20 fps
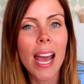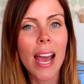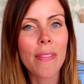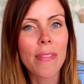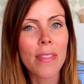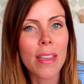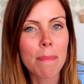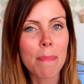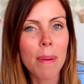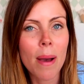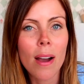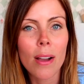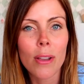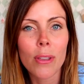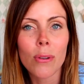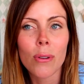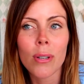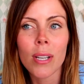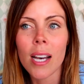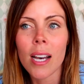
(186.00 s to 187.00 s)
and they
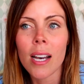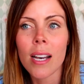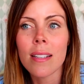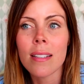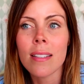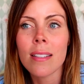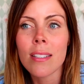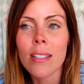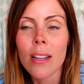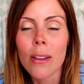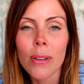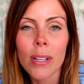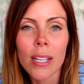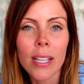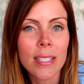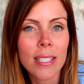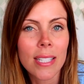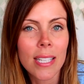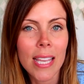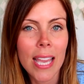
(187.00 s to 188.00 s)
park your car so
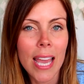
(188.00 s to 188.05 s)
close to